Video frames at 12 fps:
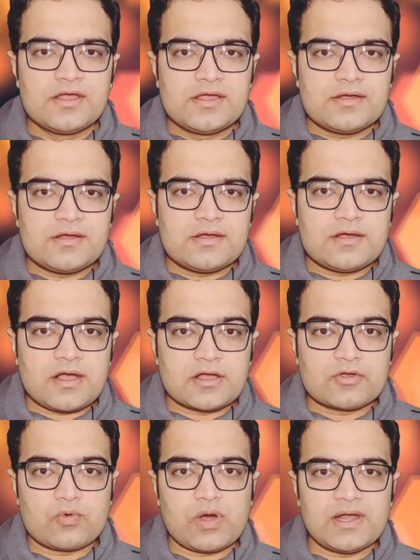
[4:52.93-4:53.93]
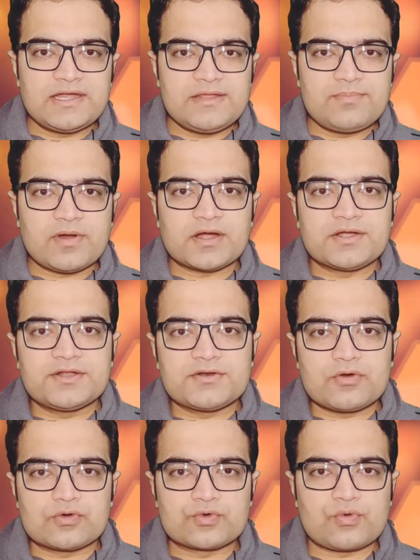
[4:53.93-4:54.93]
a quality partner
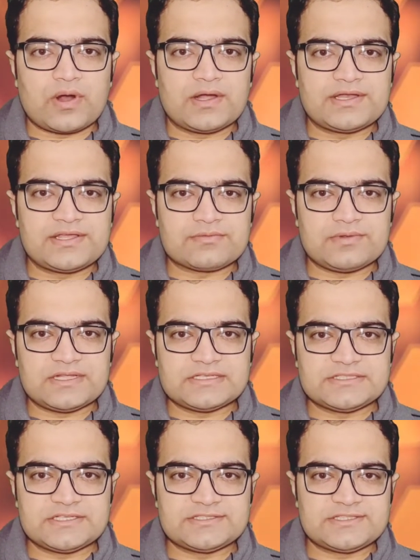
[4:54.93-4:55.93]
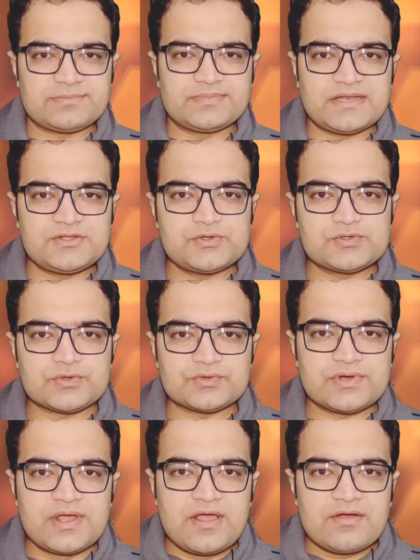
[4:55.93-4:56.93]
or quality relationship. Then you should
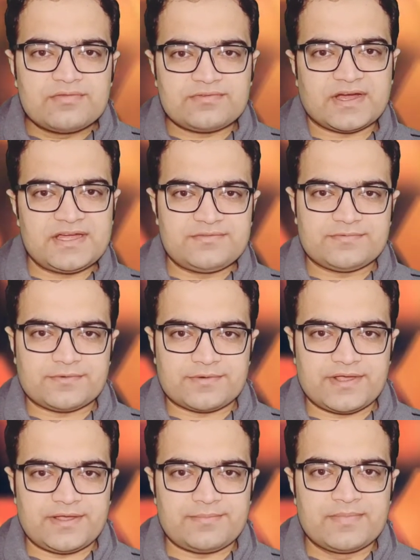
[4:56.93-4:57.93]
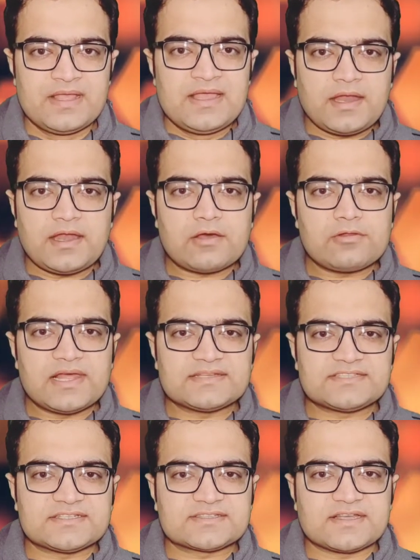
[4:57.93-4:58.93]
fight for him. And now let's
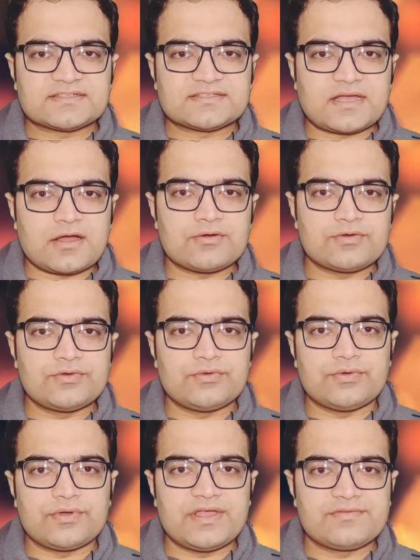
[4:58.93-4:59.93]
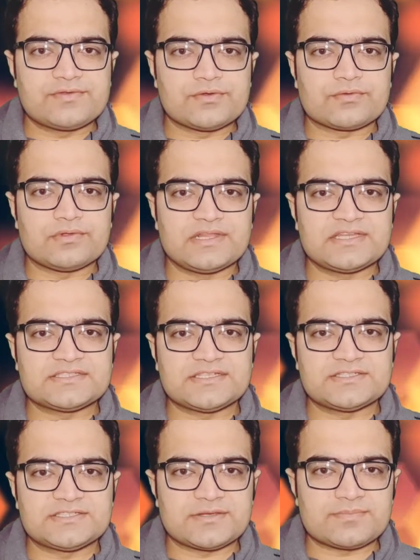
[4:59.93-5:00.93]
discuss how to know if your
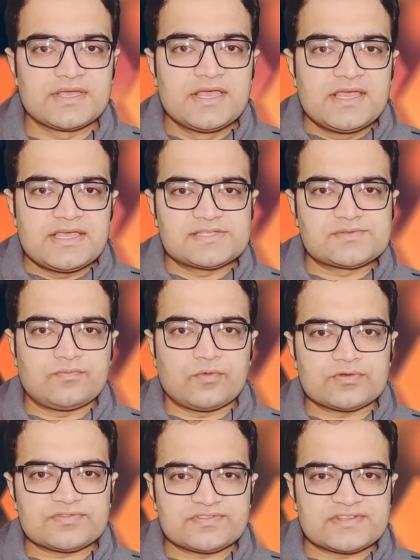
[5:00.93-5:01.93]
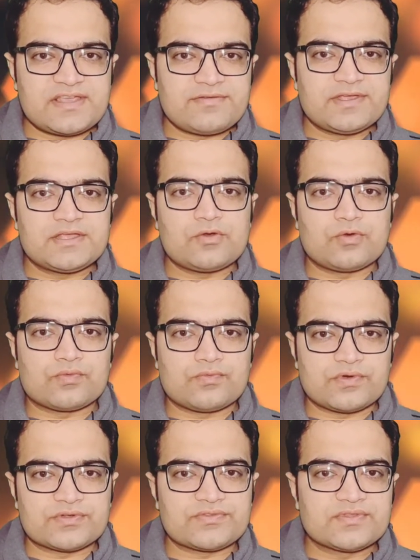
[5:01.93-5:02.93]
relationship is worth saving or
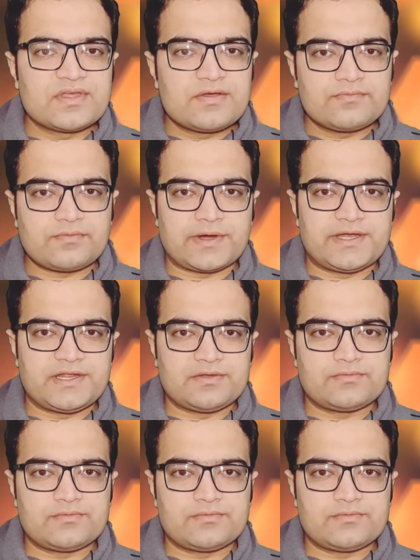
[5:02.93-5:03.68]
worth fighting